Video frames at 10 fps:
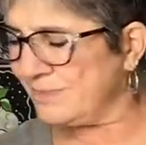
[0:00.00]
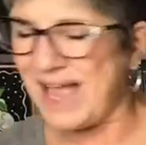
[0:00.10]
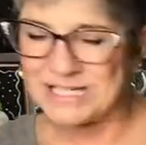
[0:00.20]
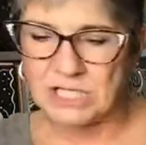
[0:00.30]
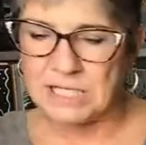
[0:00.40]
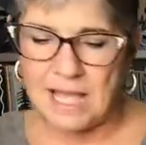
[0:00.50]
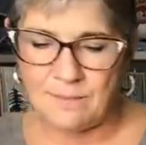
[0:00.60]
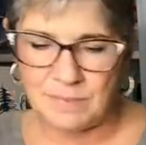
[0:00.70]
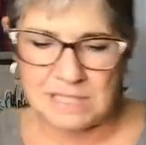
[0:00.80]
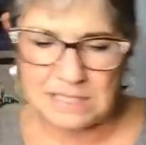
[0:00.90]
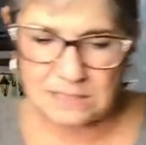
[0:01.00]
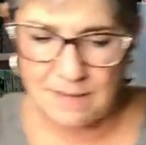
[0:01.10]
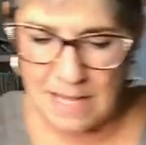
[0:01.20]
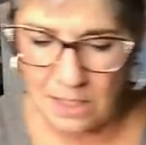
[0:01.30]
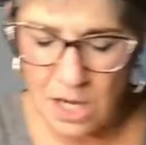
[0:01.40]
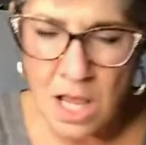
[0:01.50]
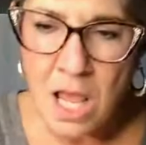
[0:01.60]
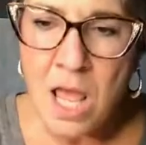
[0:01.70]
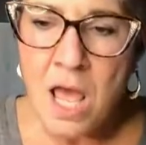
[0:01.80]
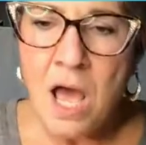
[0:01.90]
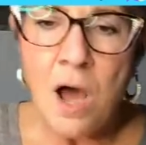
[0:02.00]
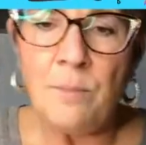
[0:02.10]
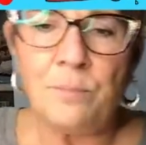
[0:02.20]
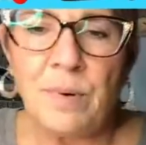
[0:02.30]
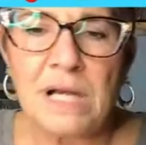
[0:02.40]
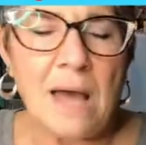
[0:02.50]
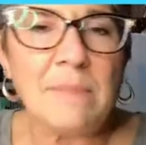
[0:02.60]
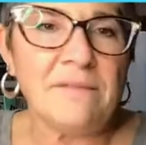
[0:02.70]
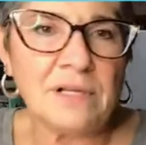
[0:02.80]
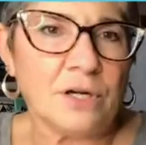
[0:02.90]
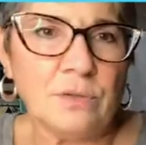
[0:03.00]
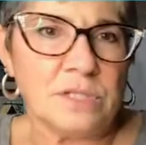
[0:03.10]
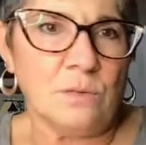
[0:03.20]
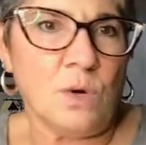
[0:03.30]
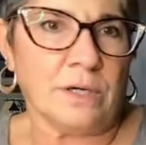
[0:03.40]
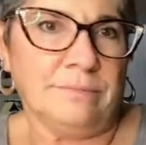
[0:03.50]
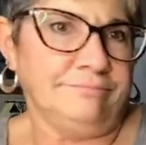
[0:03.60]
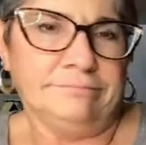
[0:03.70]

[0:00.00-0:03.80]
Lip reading: Actually I am, but it doesn't matter. But I'm not even going to go into the water.